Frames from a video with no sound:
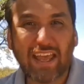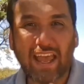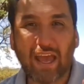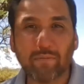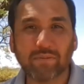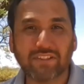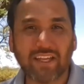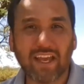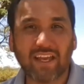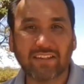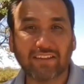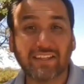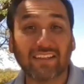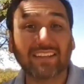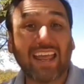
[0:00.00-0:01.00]
habitat.
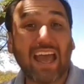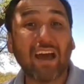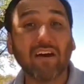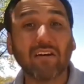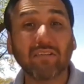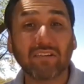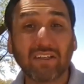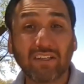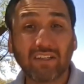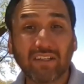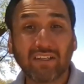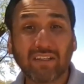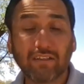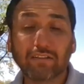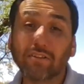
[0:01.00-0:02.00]
And now
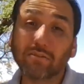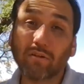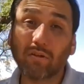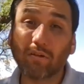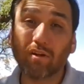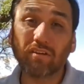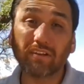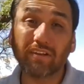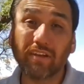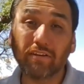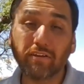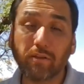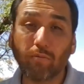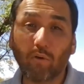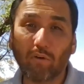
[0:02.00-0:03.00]
they're no longer there
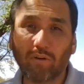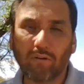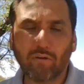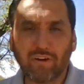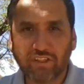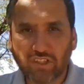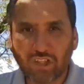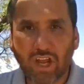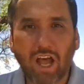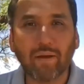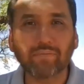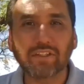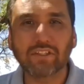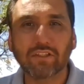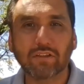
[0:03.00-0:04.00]
anymore or a
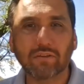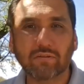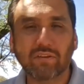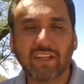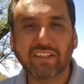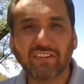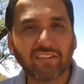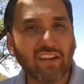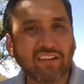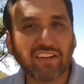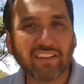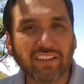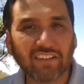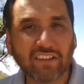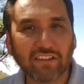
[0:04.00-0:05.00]
job to do and they're no
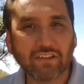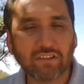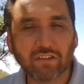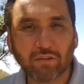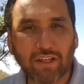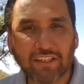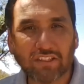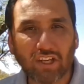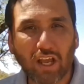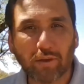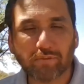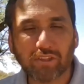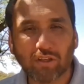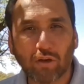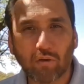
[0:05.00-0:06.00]
longer there to do that
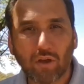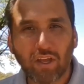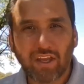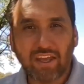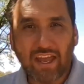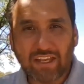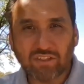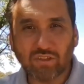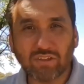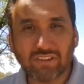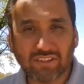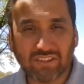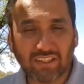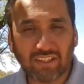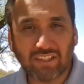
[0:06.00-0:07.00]
job so as you can
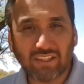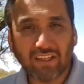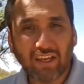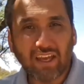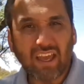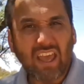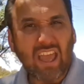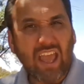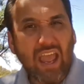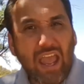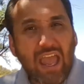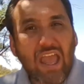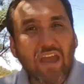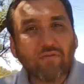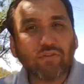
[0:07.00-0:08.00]
see
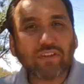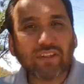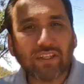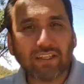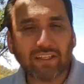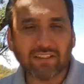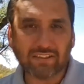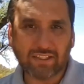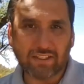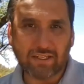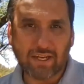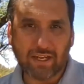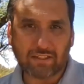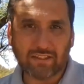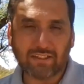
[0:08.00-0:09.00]
everything is
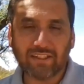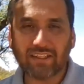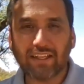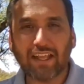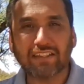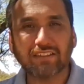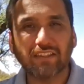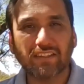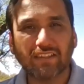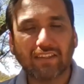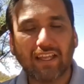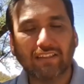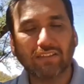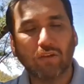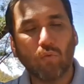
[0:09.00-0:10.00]
connected and that's a,
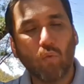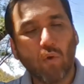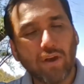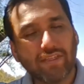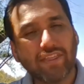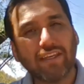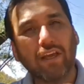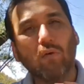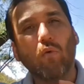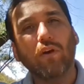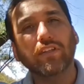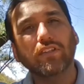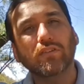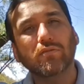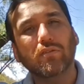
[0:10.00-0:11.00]
that's the one thing i
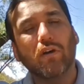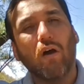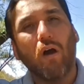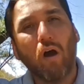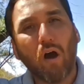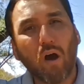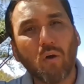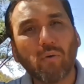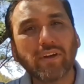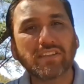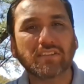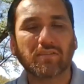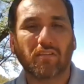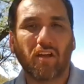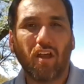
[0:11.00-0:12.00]
want you to
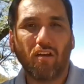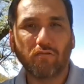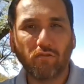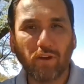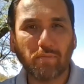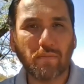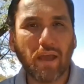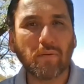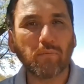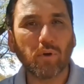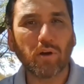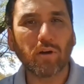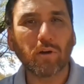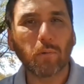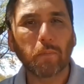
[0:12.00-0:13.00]
always
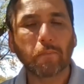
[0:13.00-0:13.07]
remember